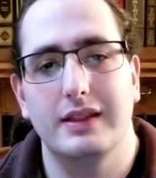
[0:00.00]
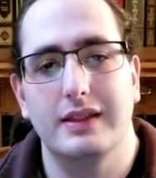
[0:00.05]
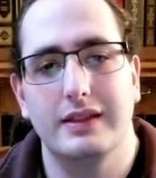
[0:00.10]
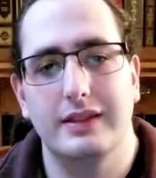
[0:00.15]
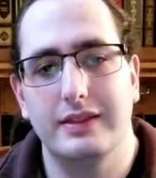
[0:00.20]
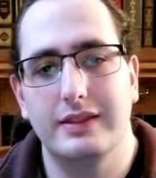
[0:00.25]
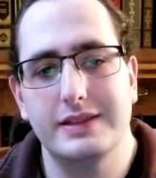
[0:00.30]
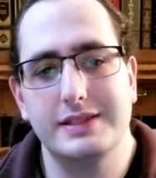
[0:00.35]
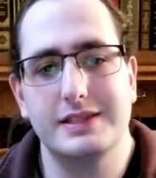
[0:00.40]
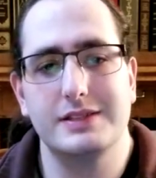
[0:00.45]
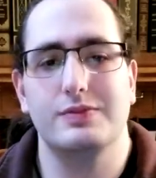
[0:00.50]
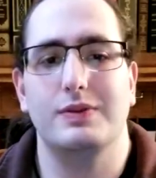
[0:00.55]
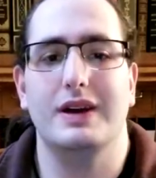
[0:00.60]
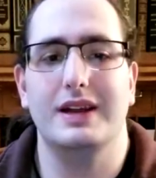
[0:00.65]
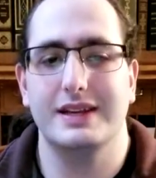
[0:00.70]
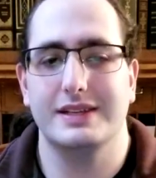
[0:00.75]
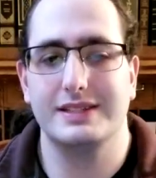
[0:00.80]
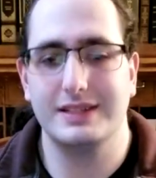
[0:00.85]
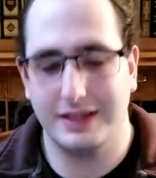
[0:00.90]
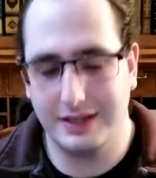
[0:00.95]
This is why
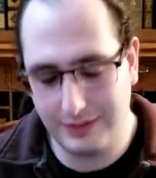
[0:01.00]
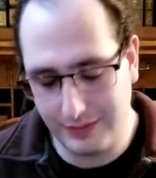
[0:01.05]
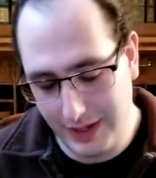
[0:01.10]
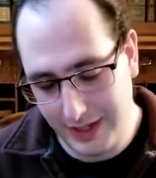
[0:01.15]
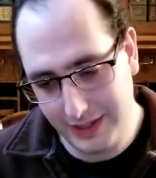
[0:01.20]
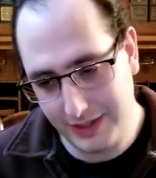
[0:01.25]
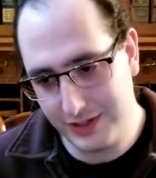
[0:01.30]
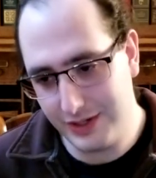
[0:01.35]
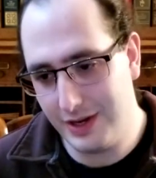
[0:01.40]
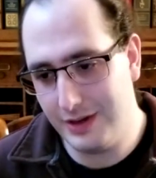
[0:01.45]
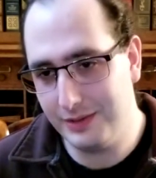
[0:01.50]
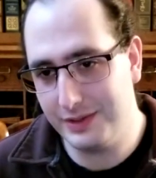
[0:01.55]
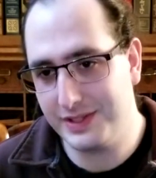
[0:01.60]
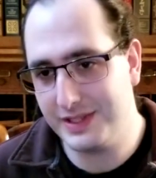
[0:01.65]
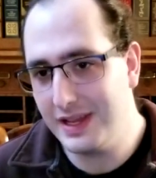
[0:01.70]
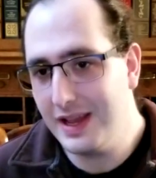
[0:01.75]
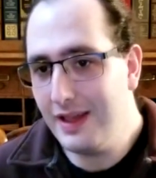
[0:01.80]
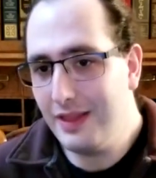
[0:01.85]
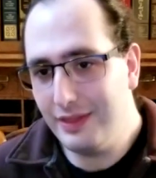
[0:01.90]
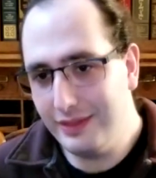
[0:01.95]
I suck at writing jokes.
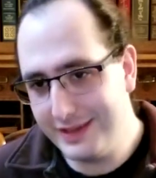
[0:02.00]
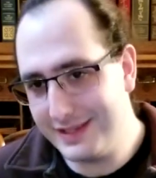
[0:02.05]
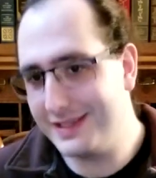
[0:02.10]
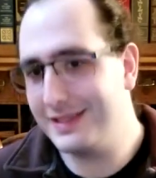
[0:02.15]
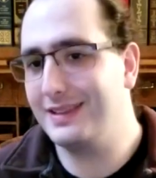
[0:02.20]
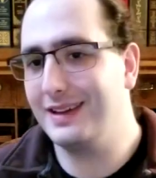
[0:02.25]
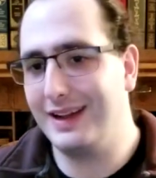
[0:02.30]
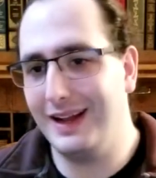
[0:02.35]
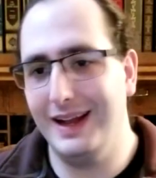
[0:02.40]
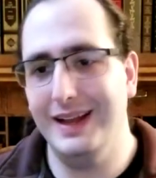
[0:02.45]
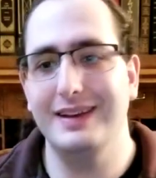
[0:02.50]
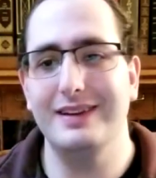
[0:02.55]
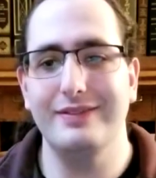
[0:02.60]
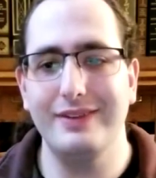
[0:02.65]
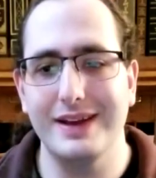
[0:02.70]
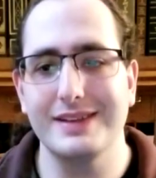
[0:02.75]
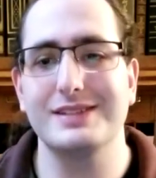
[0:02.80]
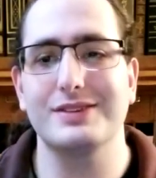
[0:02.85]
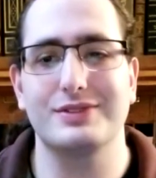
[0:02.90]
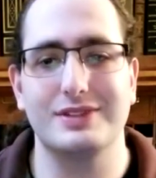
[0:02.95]
This is the kind of
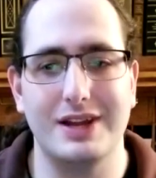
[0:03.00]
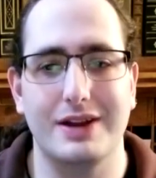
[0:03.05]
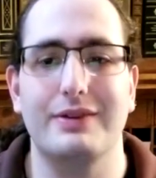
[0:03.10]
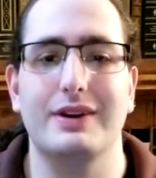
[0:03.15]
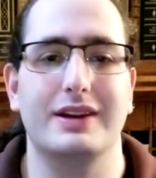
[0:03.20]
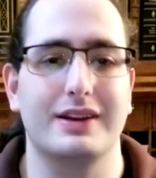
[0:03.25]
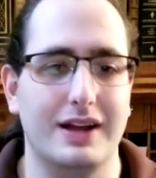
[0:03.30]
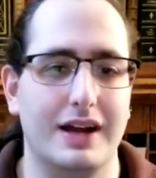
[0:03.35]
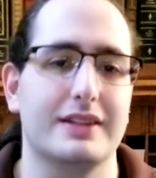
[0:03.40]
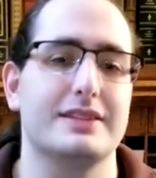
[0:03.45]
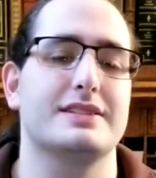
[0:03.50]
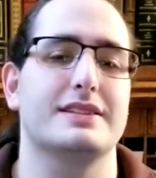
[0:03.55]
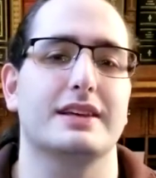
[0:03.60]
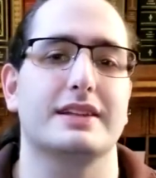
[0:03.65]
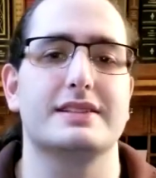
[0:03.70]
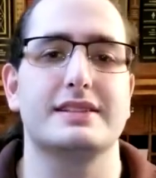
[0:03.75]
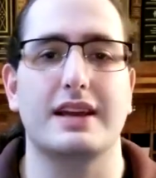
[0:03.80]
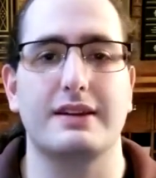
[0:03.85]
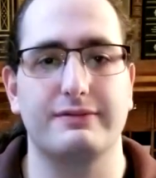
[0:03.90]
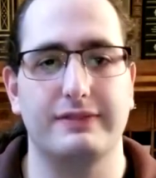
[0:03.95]
esoteric
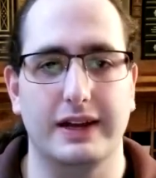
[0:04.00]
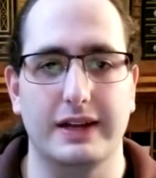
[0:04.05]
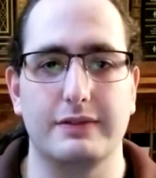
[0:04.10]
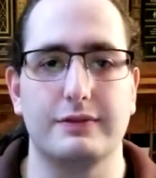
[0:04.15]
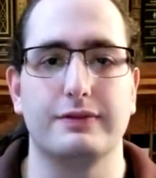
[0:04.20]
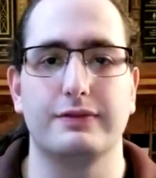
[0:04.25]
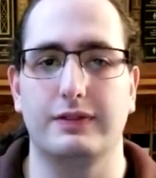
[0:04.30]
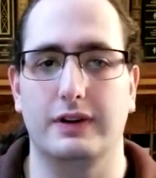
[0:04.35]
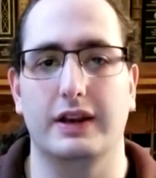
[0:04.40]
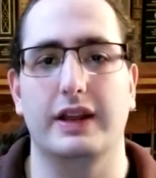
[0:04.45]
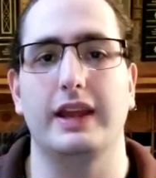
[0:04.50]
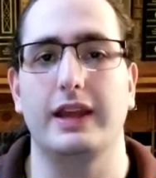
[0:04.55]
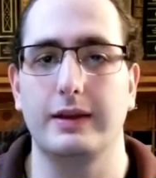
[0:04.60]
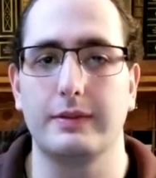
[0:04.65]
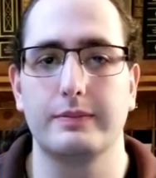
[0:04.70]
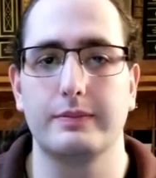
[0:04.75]
nonsense I find funny.